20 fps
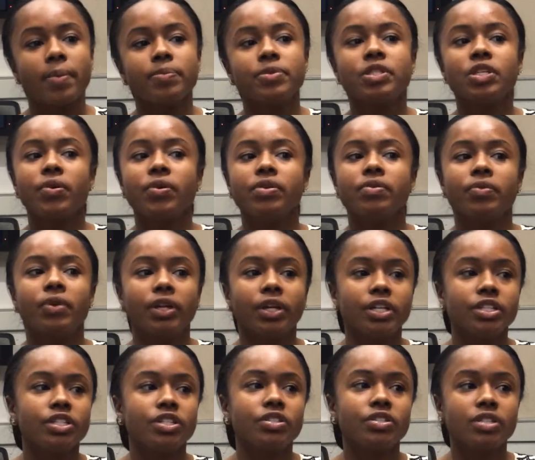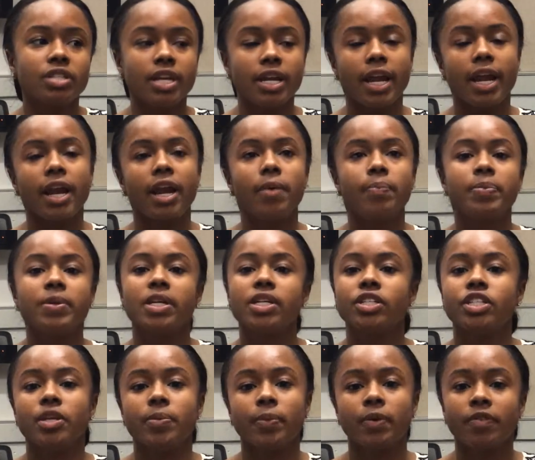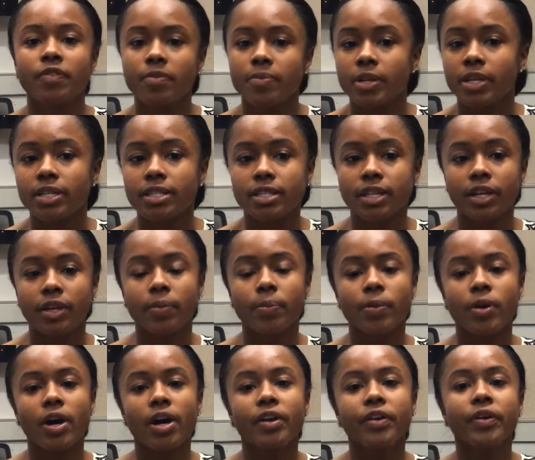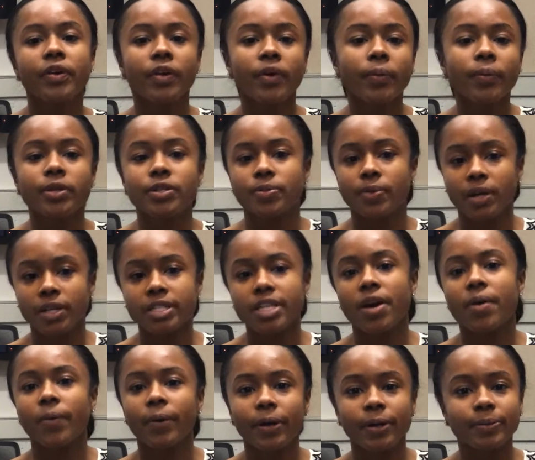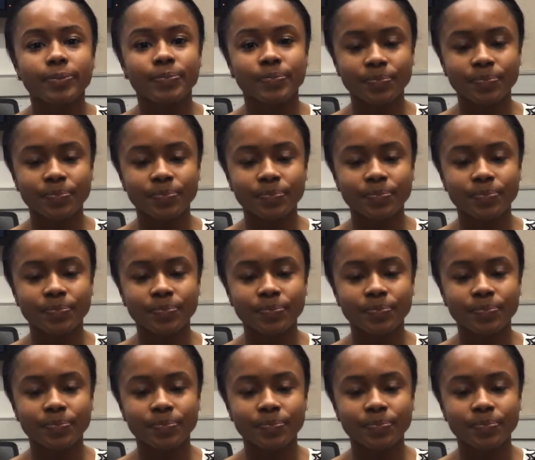So it really it ended up being cheaper for me to study abroad, which worked out well.